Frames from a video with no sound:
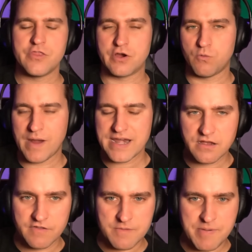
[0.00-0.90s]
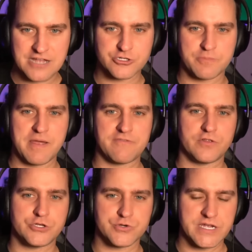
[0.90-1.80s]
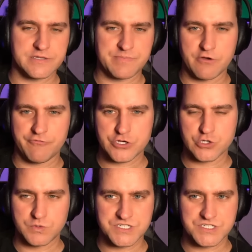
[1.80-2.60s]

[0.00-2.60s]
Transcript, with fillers: They're waiting on the Patrick Beverley trade to be official.